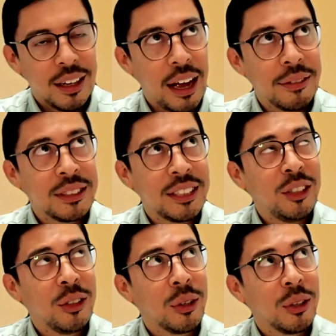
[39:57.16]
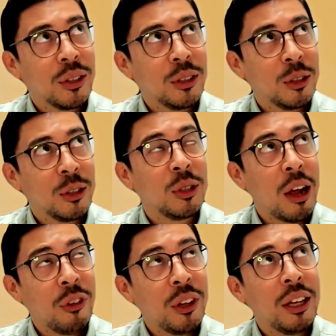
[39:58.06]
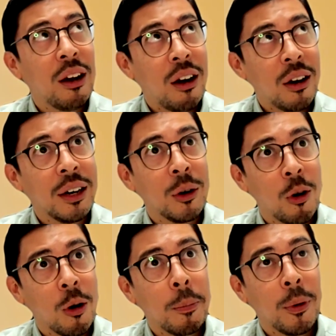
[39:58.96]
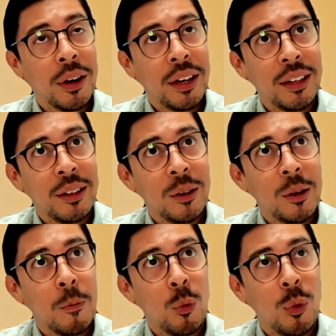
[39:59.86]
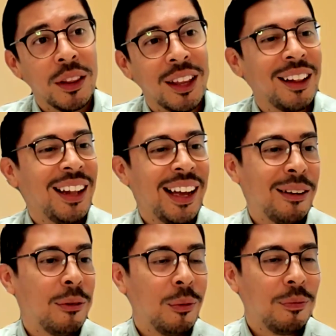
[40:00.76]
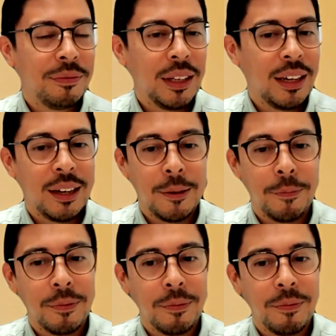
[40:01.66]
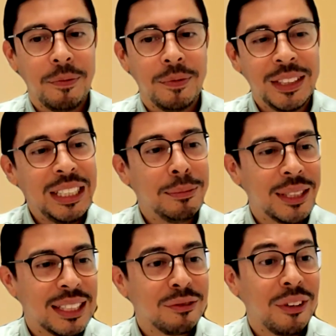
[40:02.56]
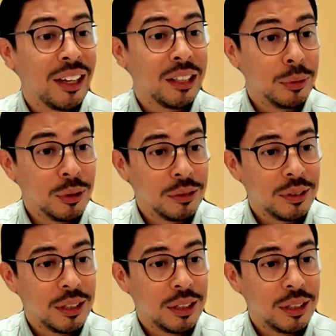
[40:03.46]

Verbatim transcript: I would say you're you definitely are incorporating what the client um, deems as valuable